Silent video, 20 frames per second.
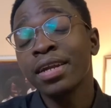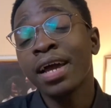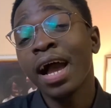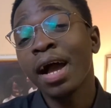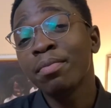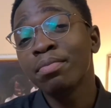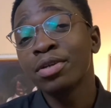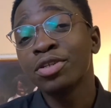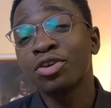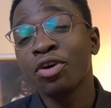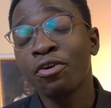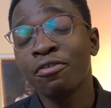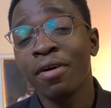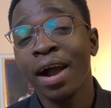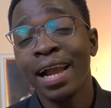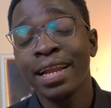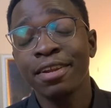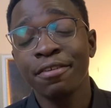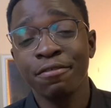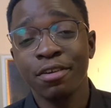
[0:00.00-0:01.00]
habit of
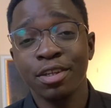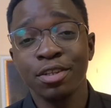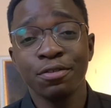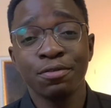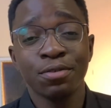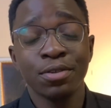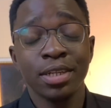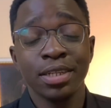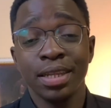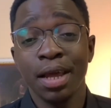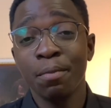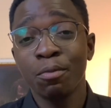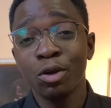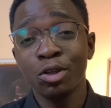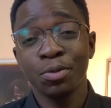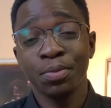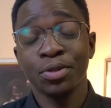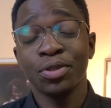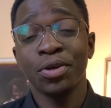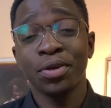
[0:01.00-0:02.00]
highly effective students I'm going
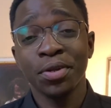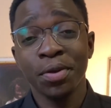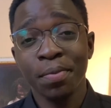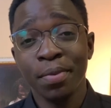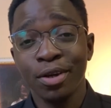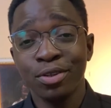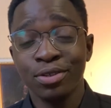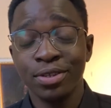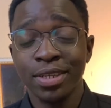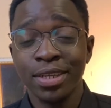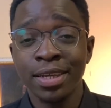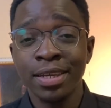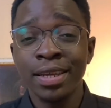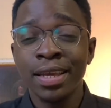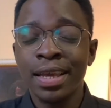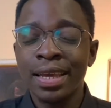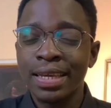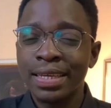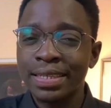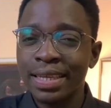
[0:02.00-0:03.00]
to be talking about today
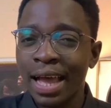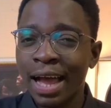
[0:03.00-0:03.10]
is